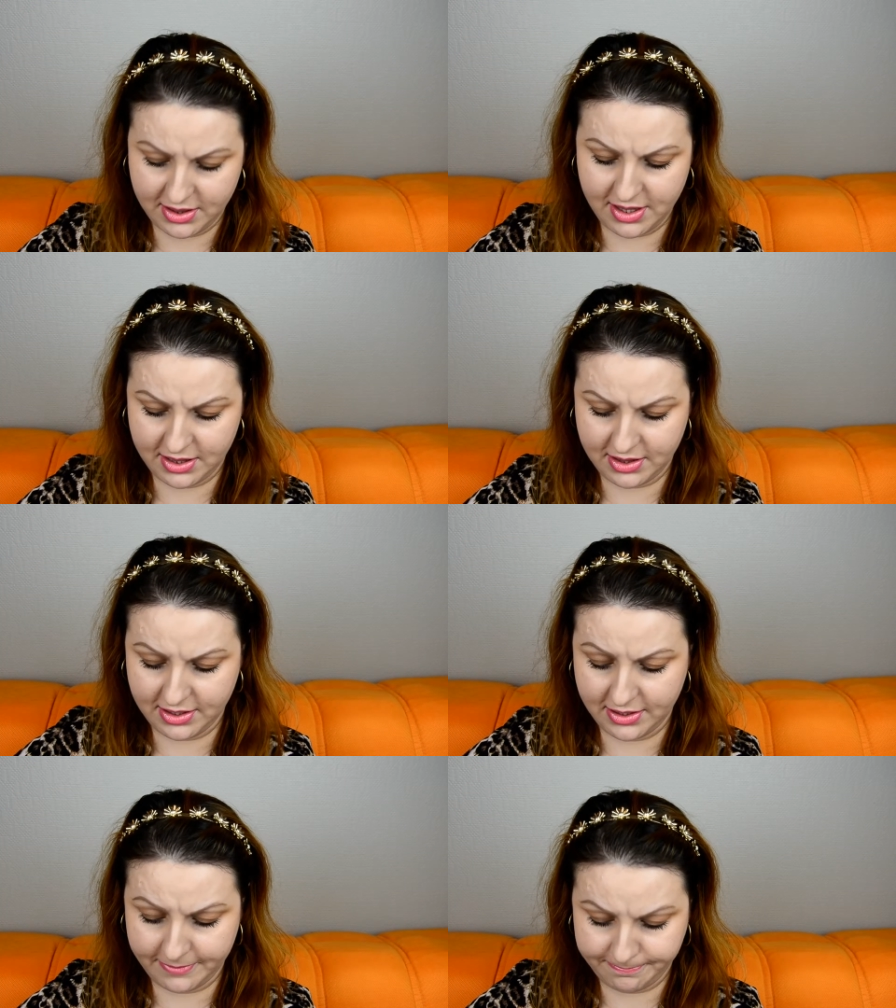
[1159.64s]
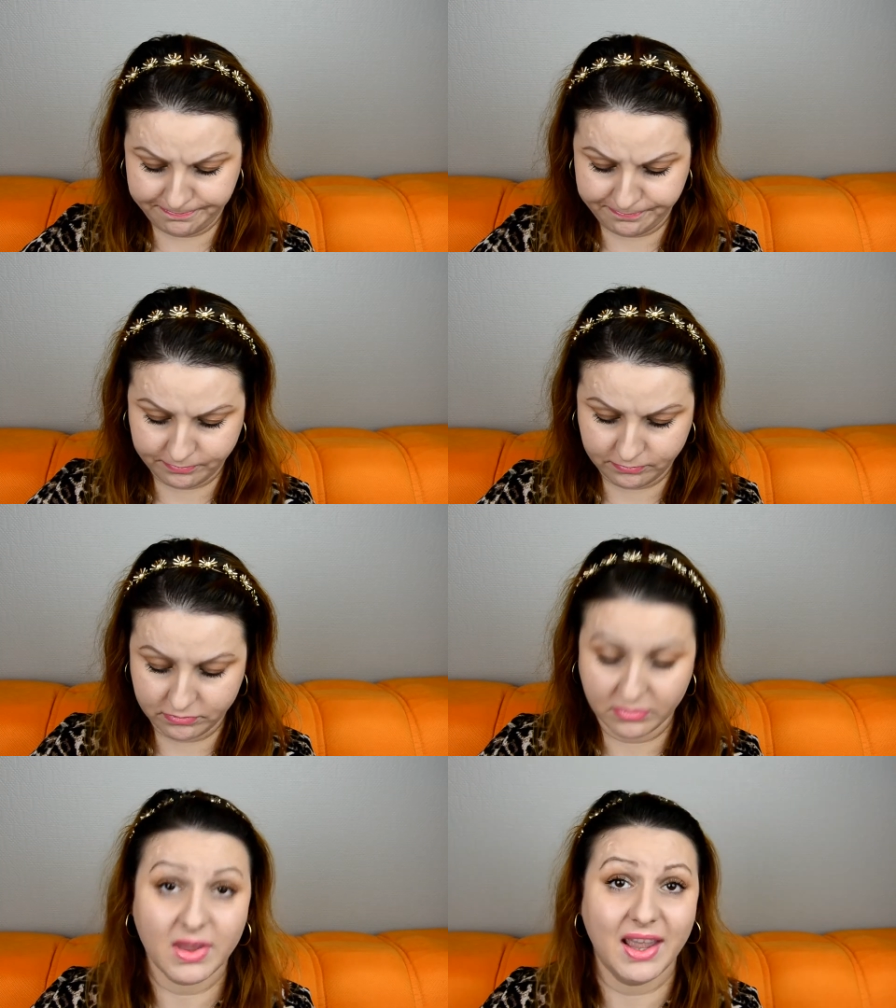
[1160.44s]
that um,
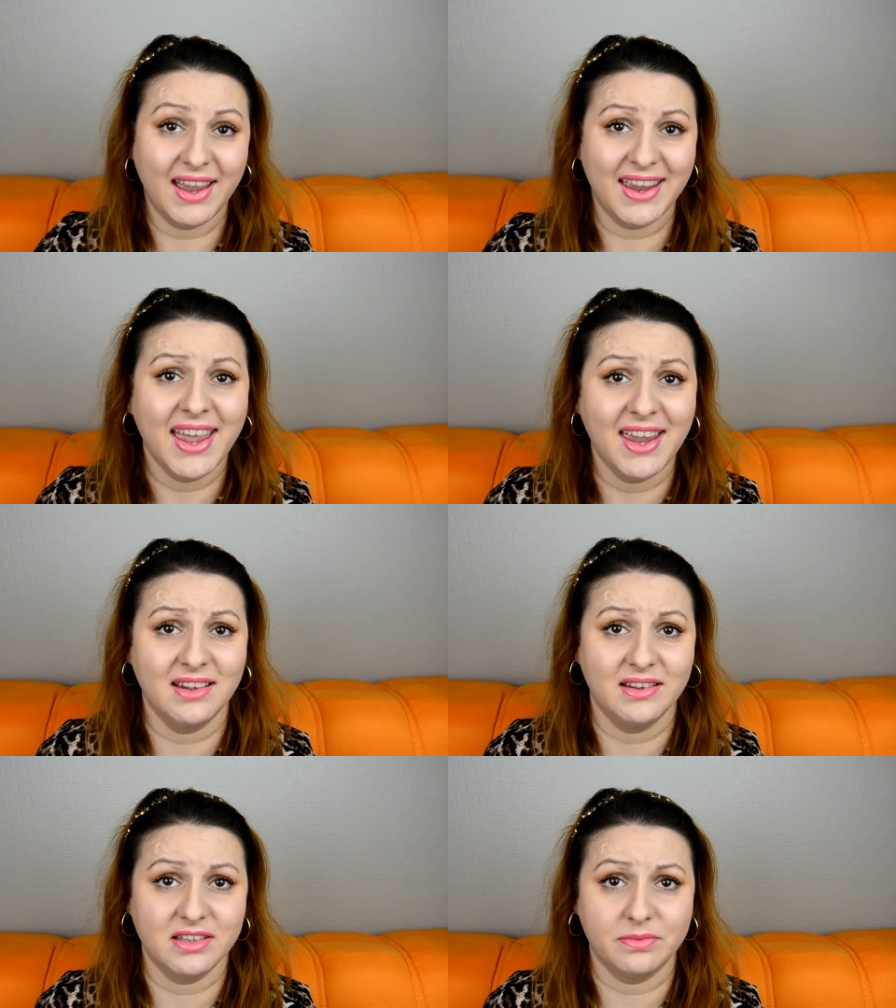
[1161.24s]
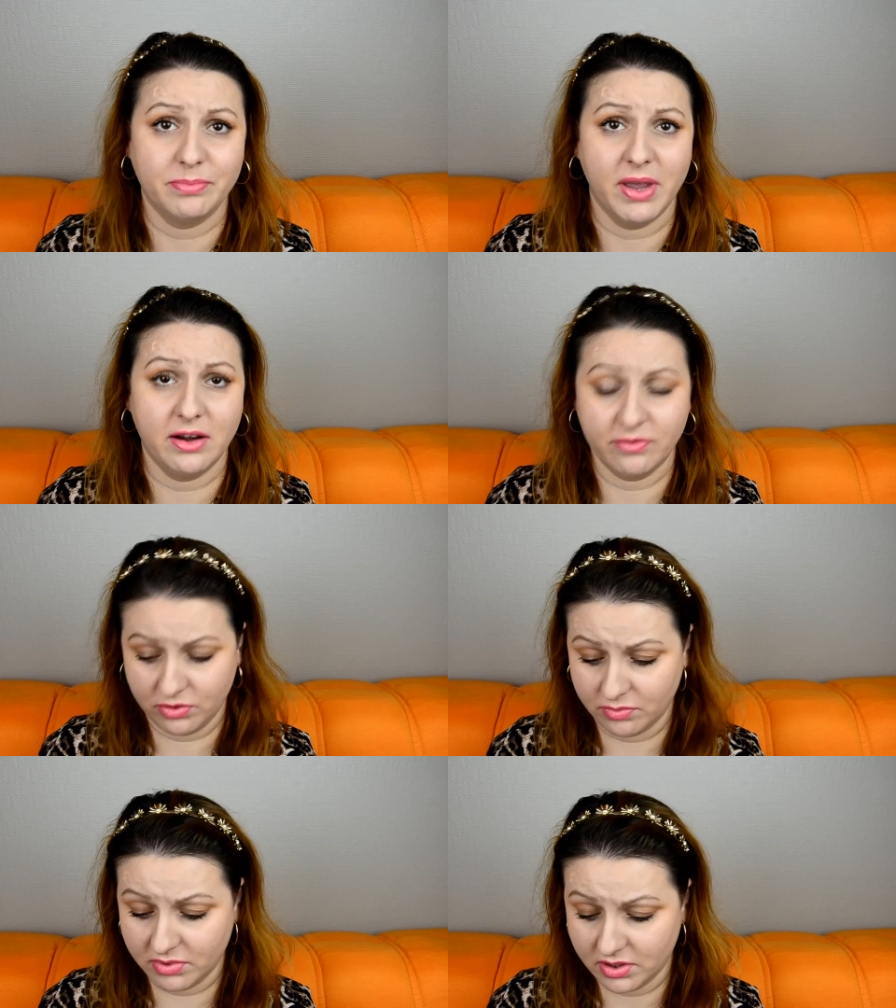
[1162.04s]
I hate this
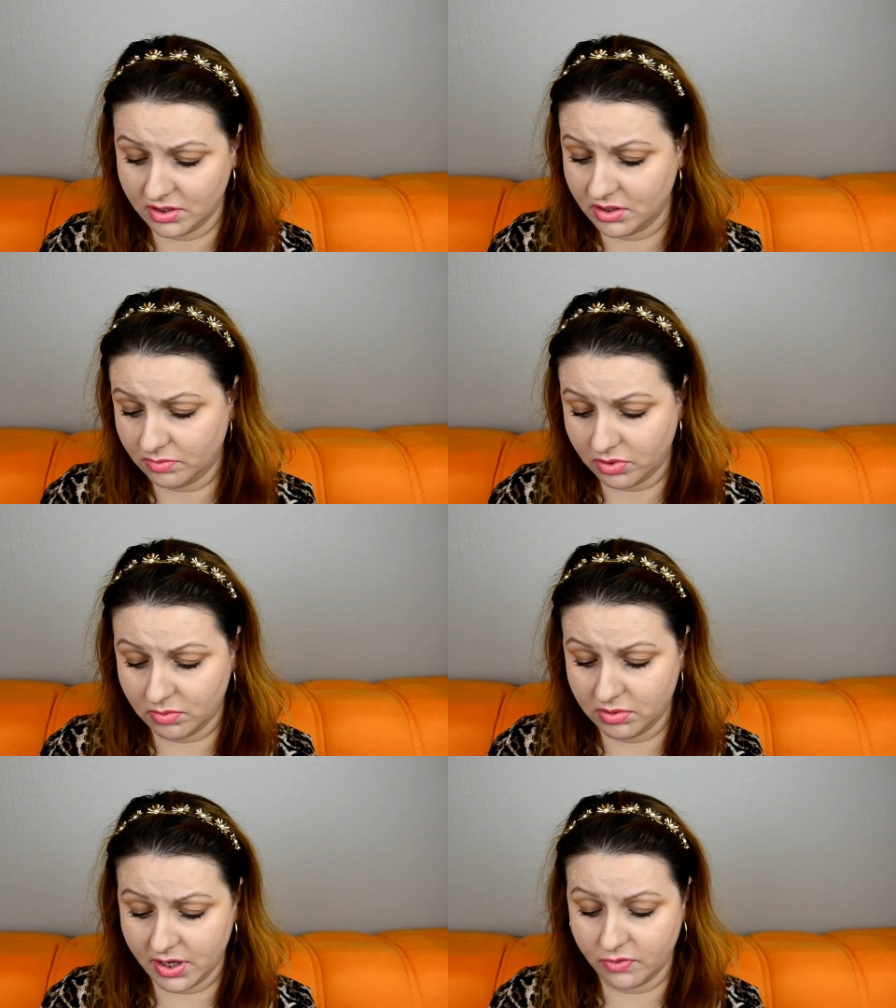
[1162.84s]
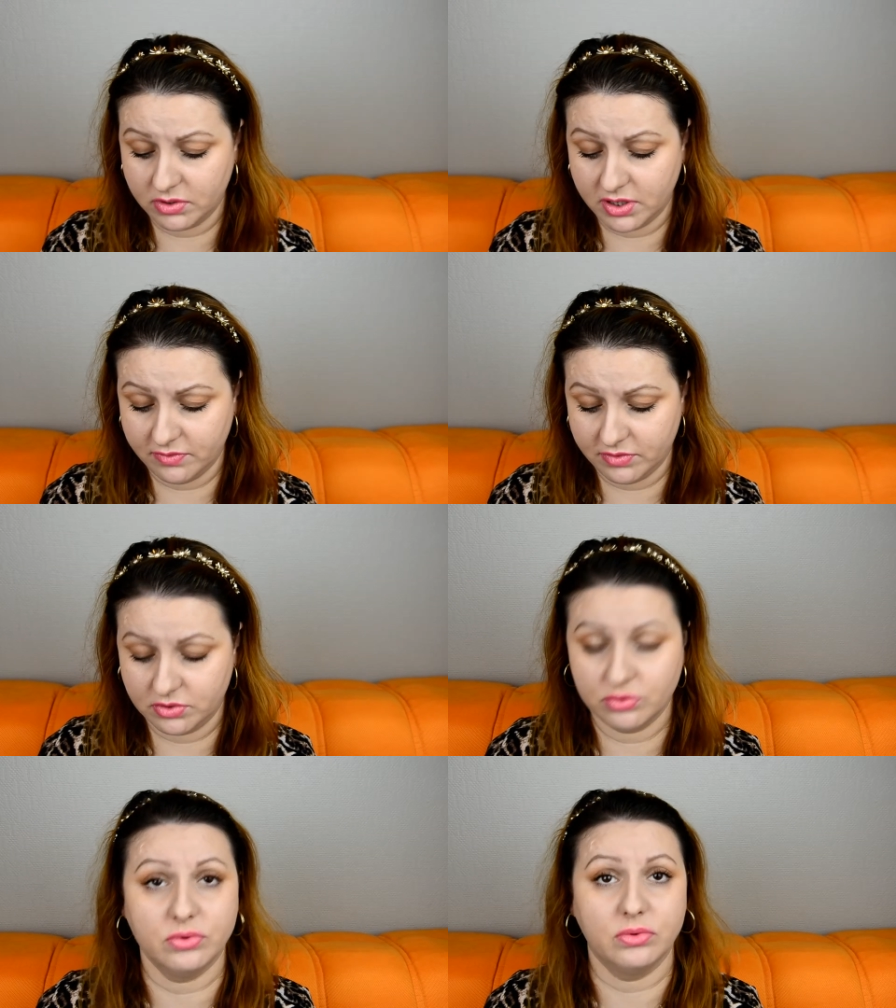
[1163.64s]
perfume probably I will give it
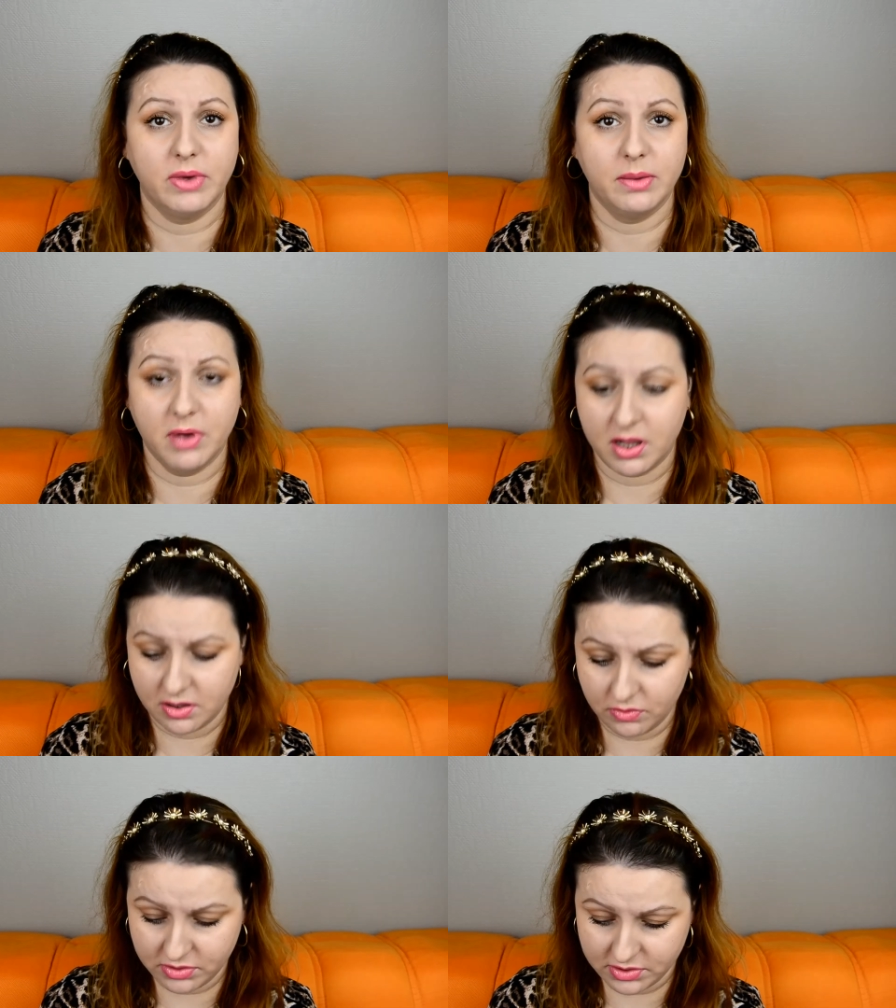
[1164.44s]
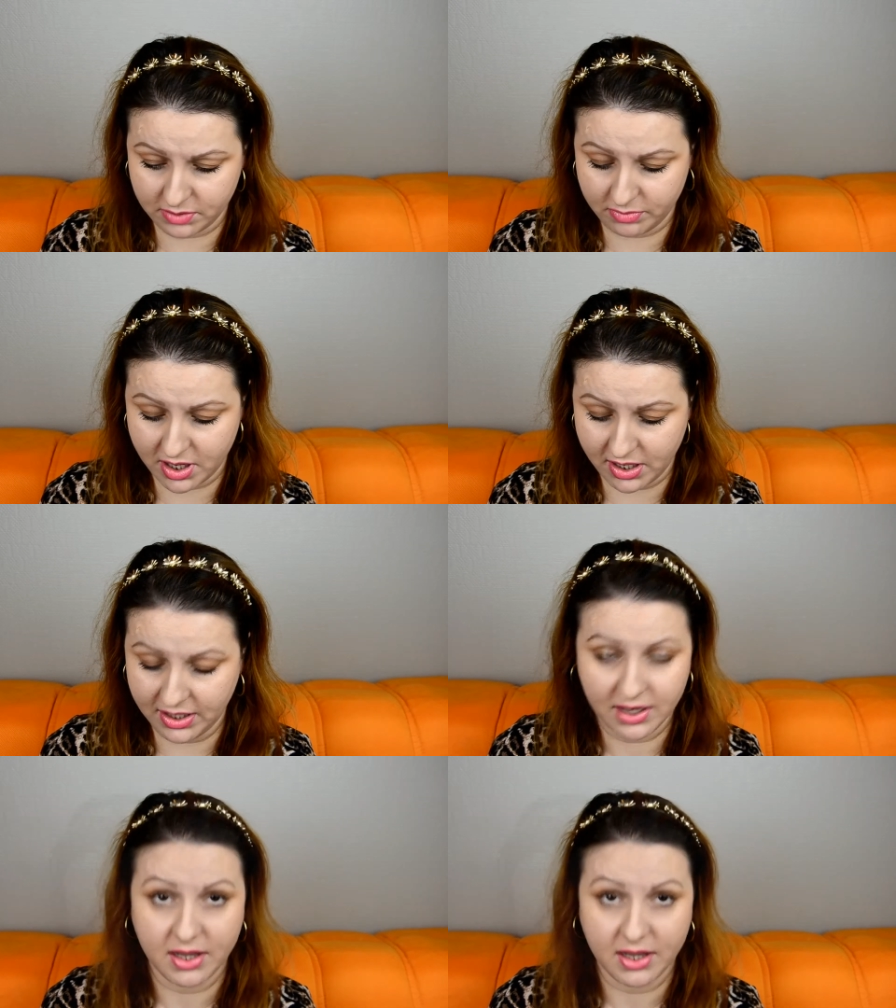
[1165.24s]
to my mother or to somebody